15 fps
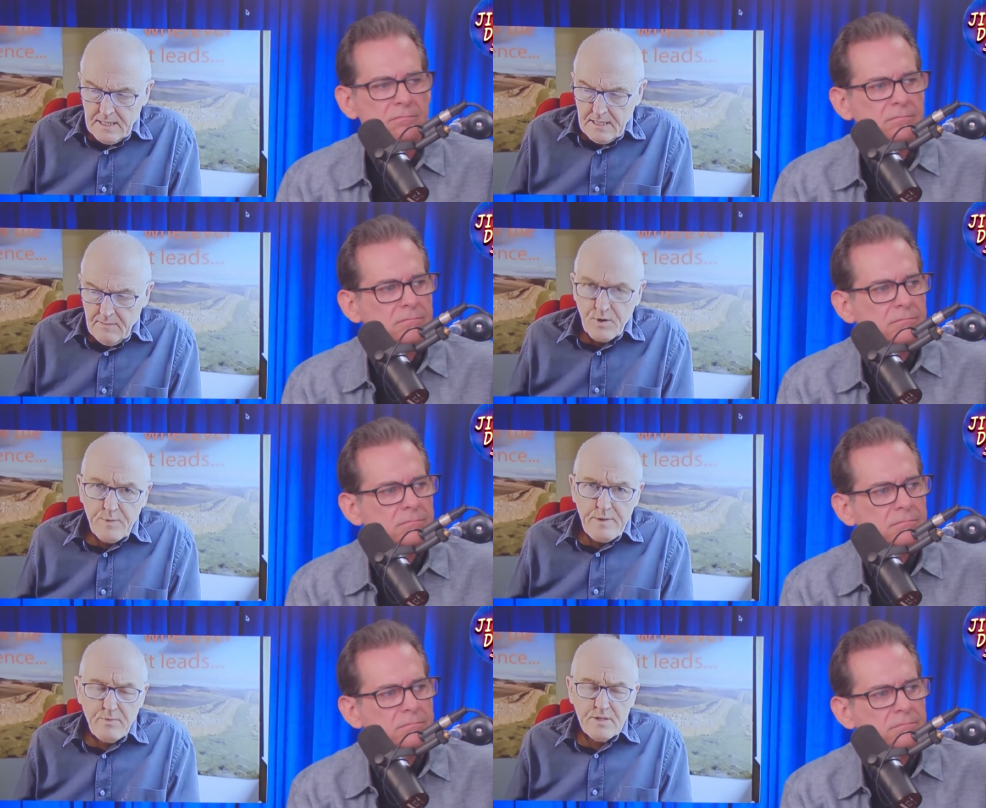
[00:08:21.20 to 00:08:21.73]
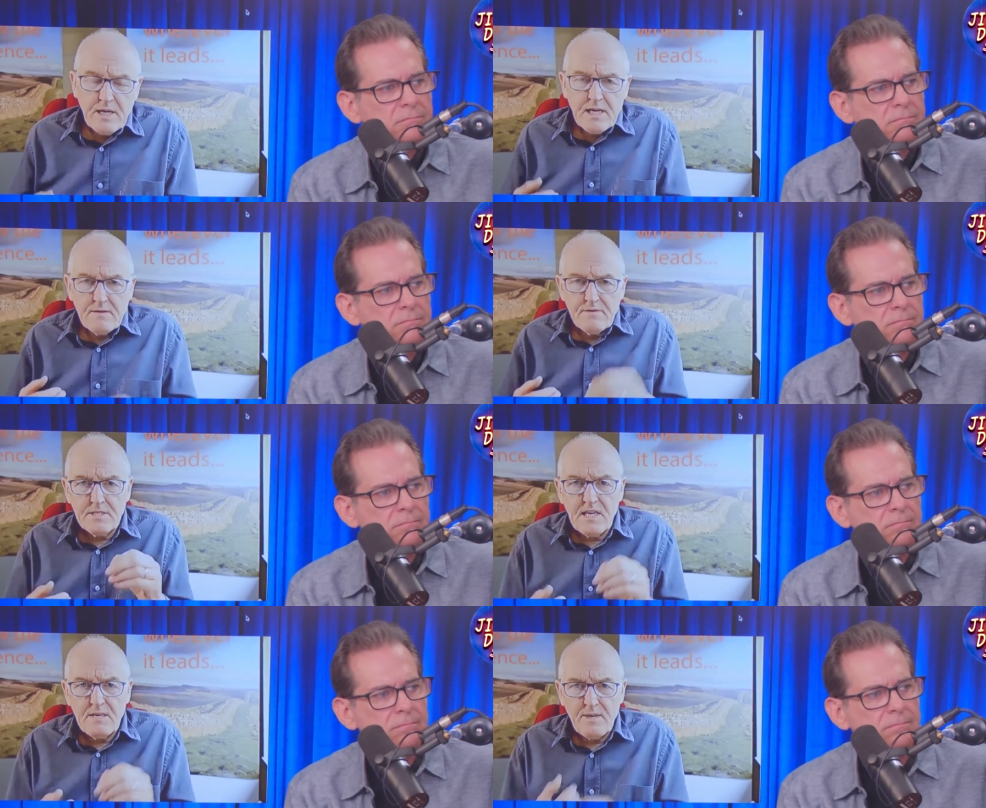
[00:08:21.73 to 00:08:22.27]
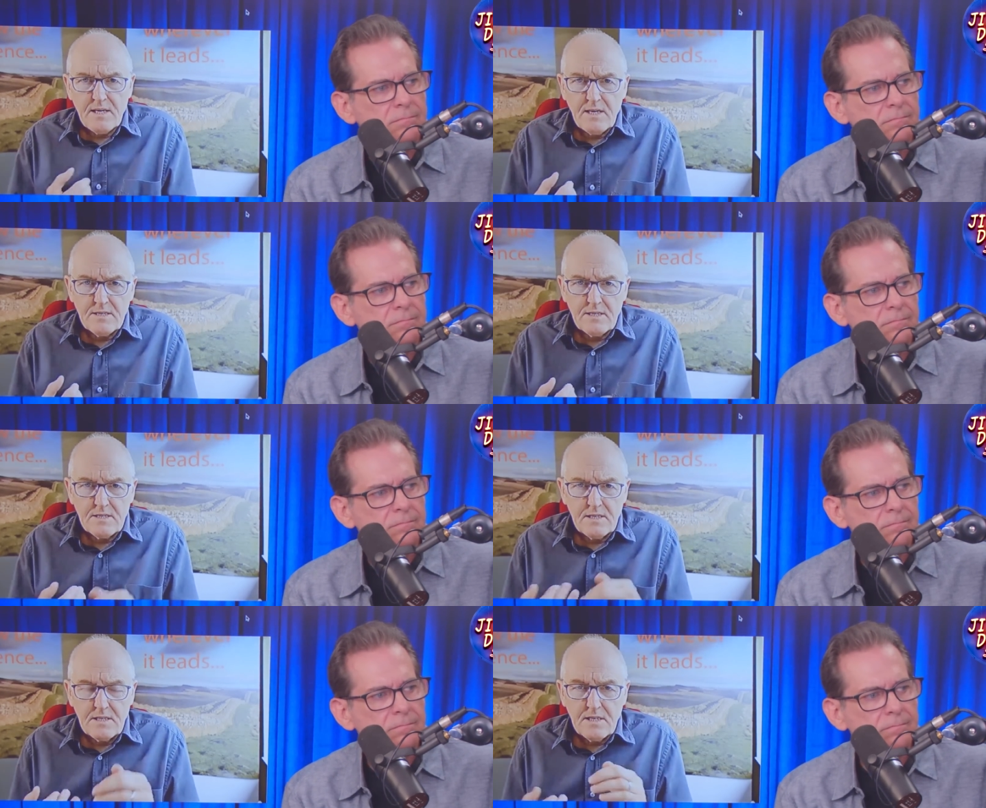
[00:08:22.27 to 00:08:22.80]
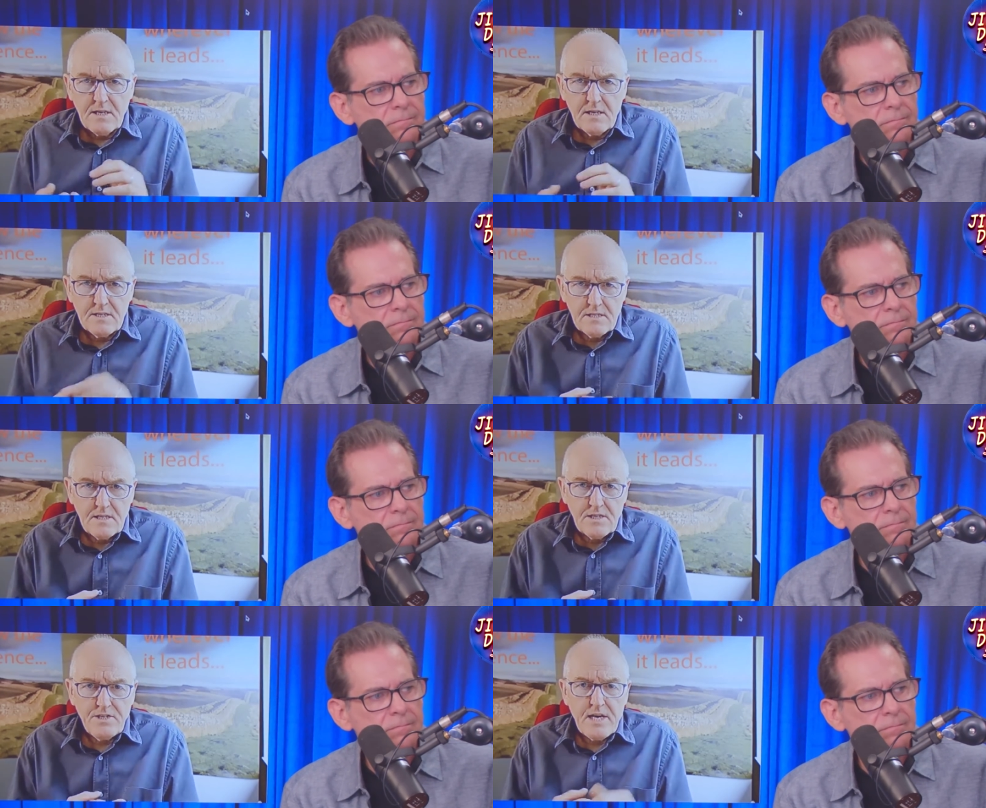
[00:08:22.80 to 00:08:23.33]
Speaker 1: More people dying of ischemic heart disease, heart
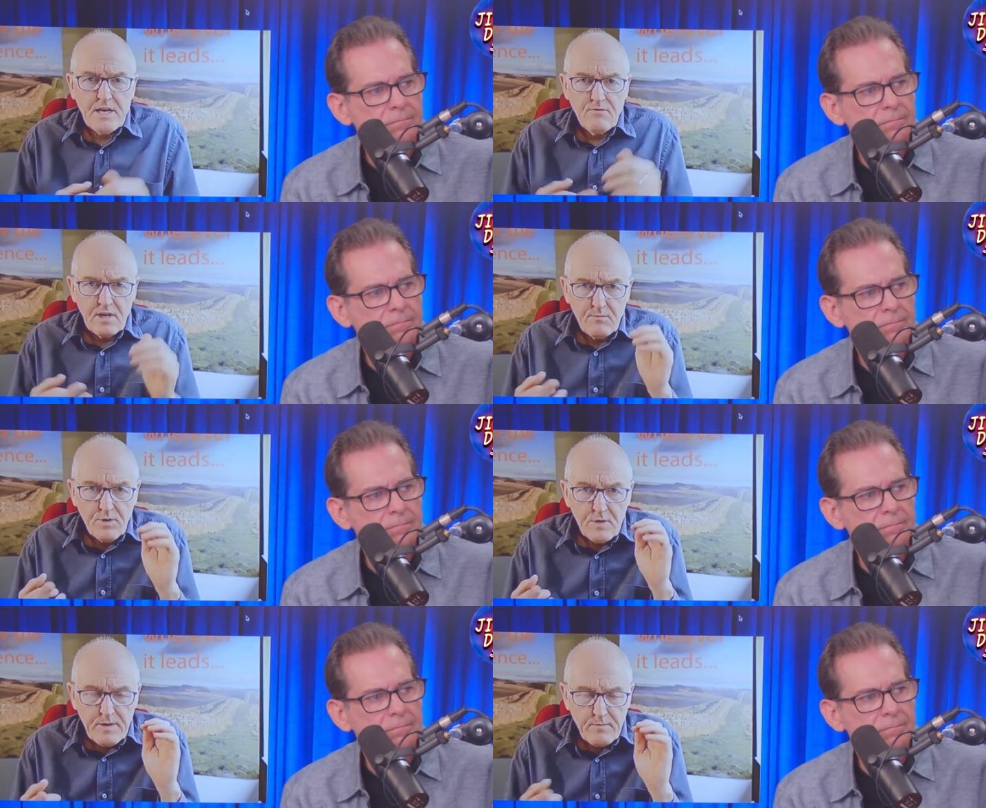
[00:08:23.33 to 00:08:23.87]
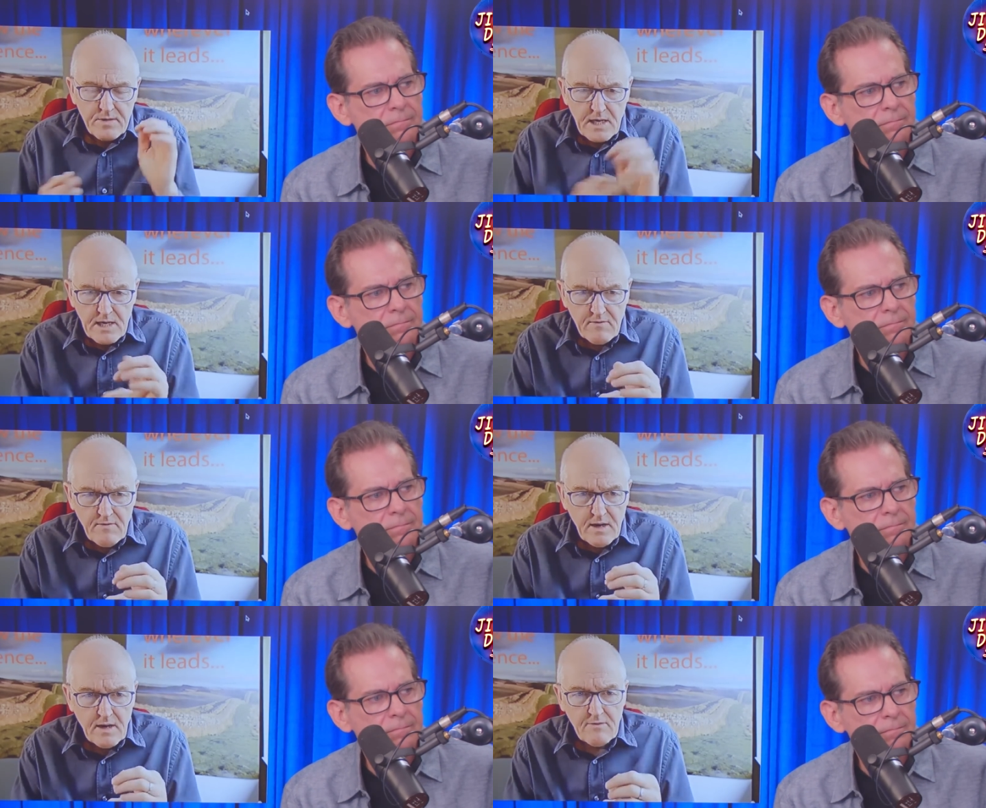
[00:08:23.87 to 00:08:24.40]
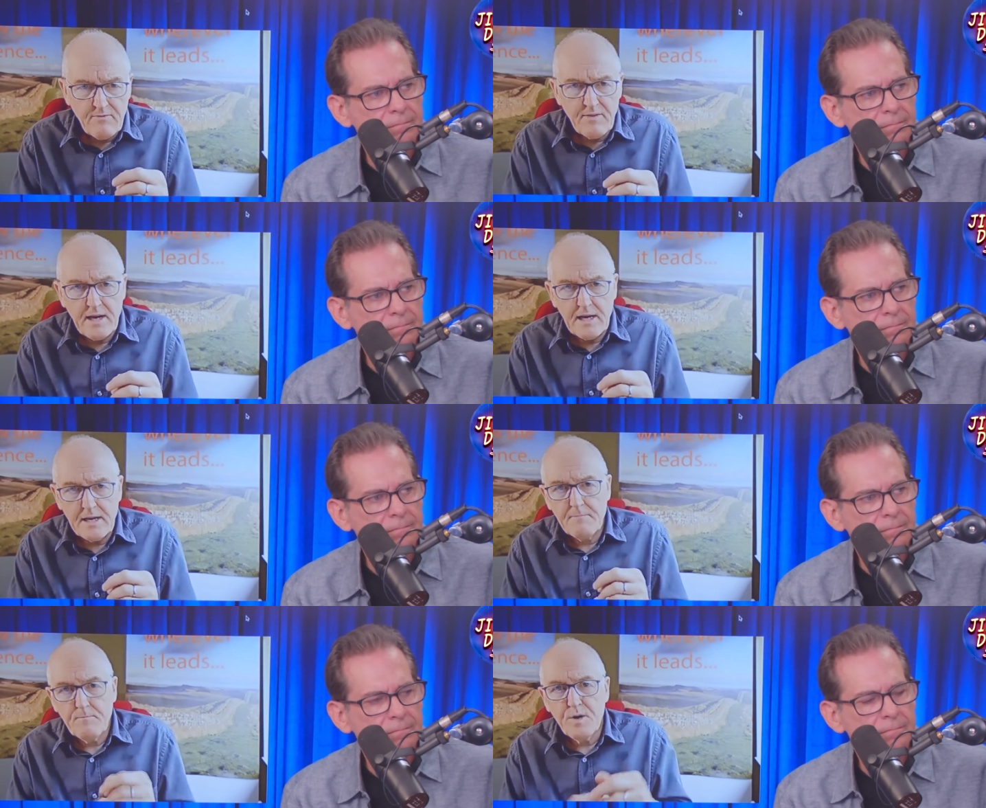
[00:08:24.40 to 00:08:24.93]
disease generally, more people dying of heart failure,